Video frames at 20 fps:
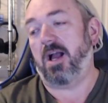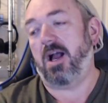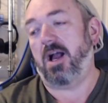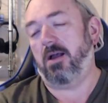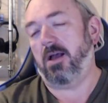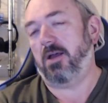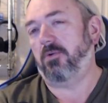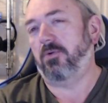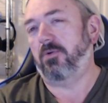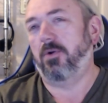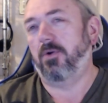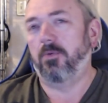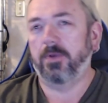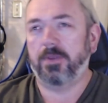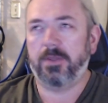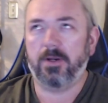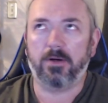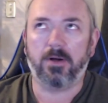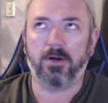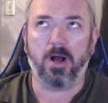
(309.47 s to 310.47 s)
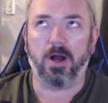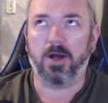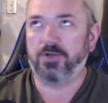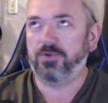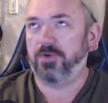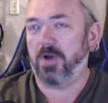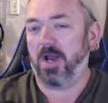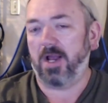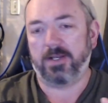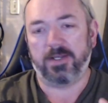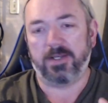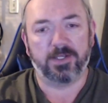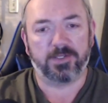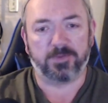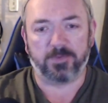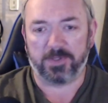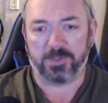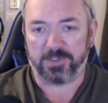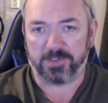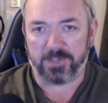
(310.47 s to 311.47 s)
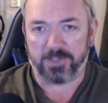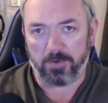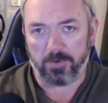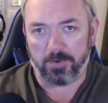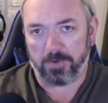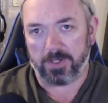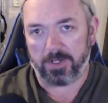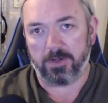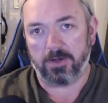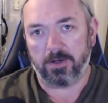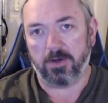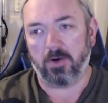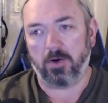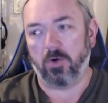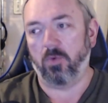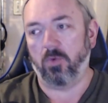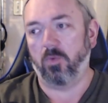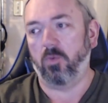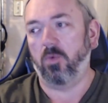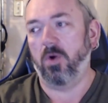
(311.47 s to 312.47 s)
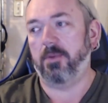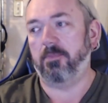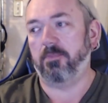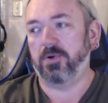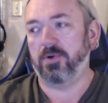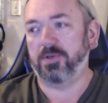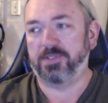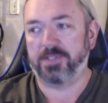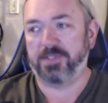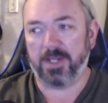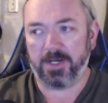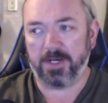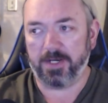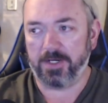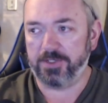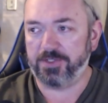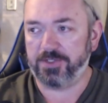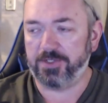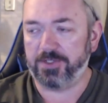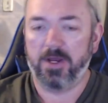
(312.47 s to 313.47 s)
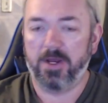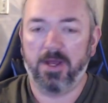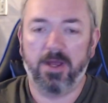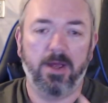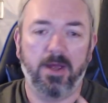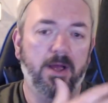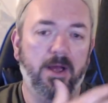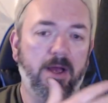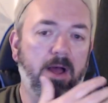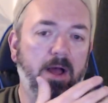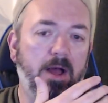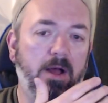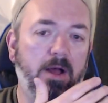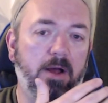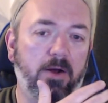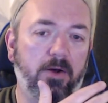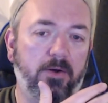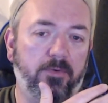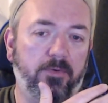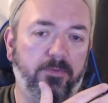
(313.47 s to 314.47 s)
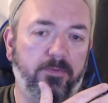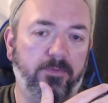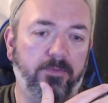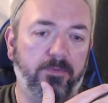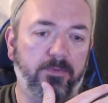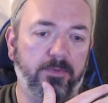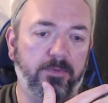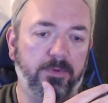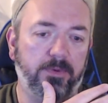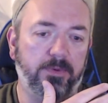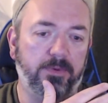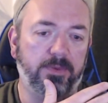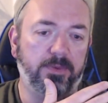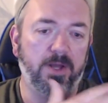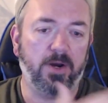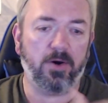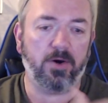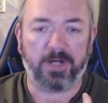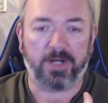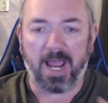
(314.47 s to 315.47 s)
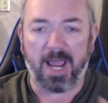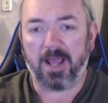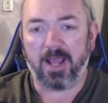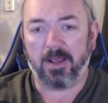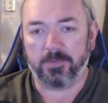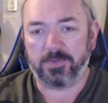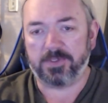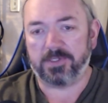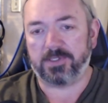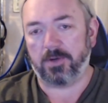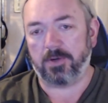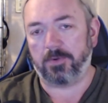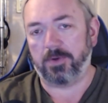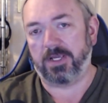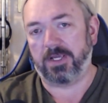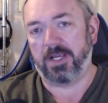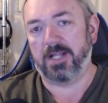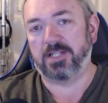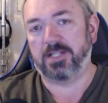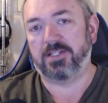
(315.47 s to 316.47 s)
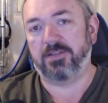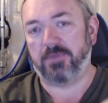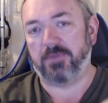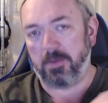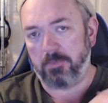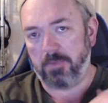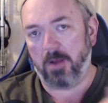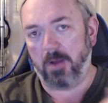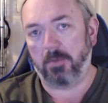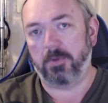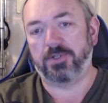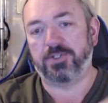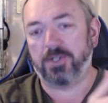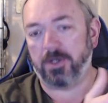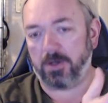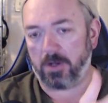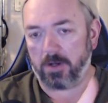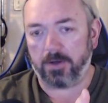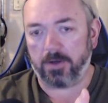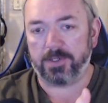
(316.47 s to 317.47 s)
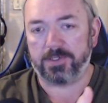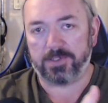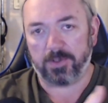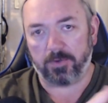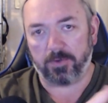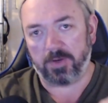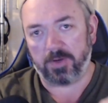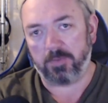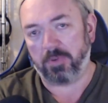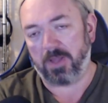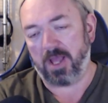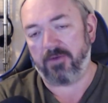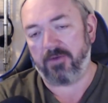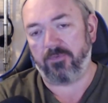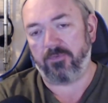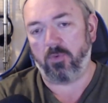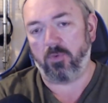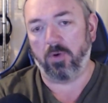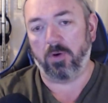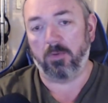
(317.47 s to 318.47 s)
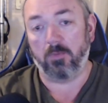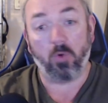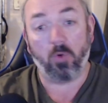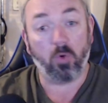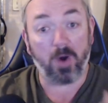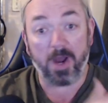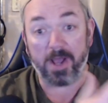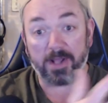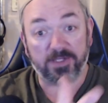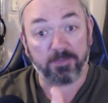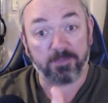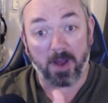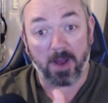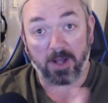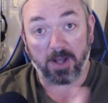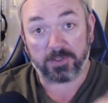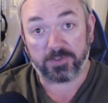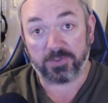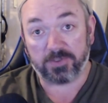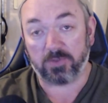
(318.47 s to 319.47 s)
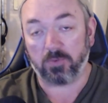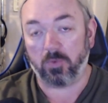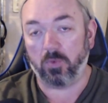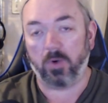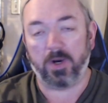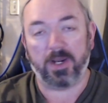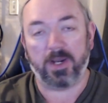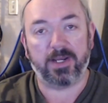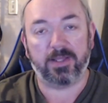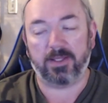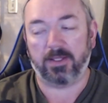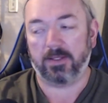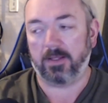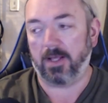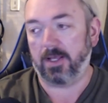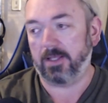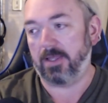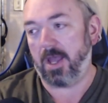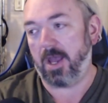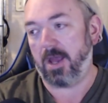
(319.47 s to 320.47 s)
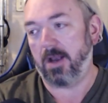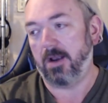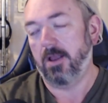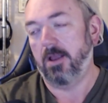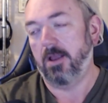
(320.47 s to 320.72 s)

I don't know what their contract is with Sony, or what percentage of their games Sony gets if they publish it on a Sony platform or Xbox or anything like that.